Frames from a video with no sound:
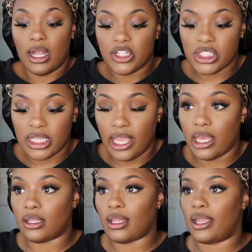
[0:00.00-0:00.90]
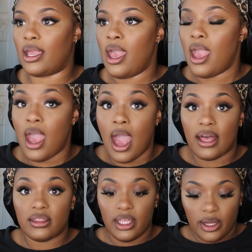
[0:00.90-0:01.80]
I just can't. Like,
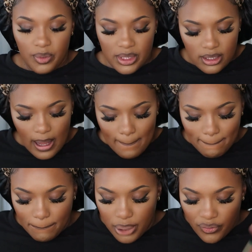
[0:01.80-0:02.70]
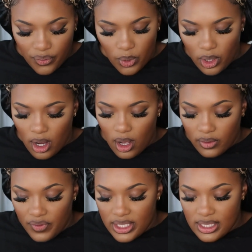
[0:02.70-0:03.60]
there was, before
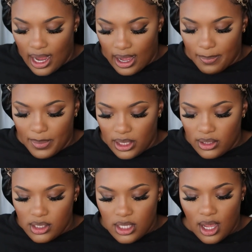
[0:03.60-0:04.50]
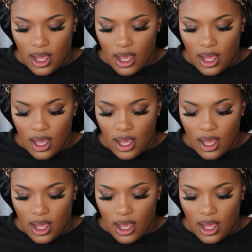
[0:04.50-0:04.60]
all of this happened,